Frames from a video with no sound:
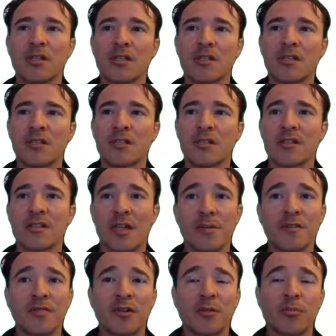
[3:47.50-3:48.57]
Since
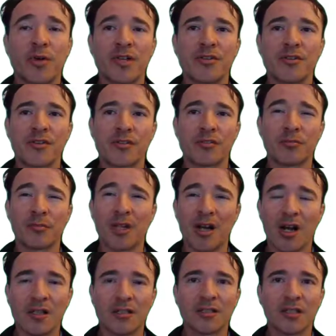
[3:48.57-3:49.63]
atmospheric pressure is assumed
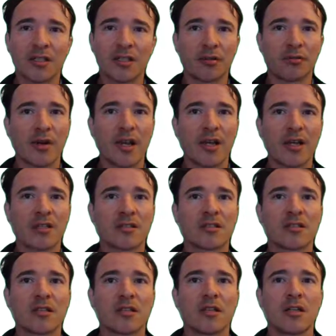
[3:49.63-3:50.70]
constant in
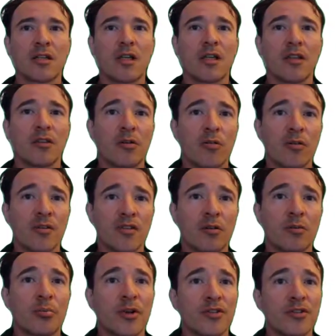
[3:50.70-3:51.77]
RAS, the
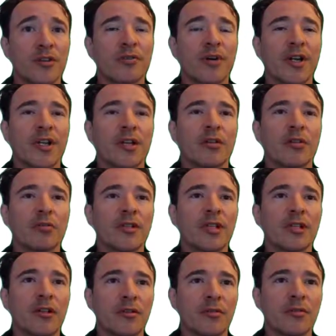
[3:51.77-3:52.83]
horizontal pressure gradient only
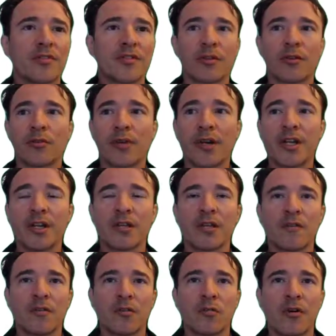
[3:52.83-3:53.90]
includes the gradient
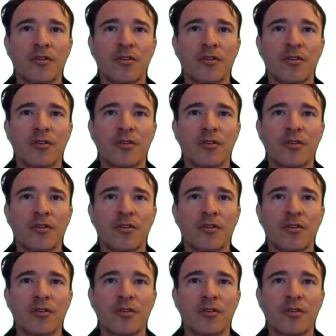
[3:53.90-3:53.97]
of the water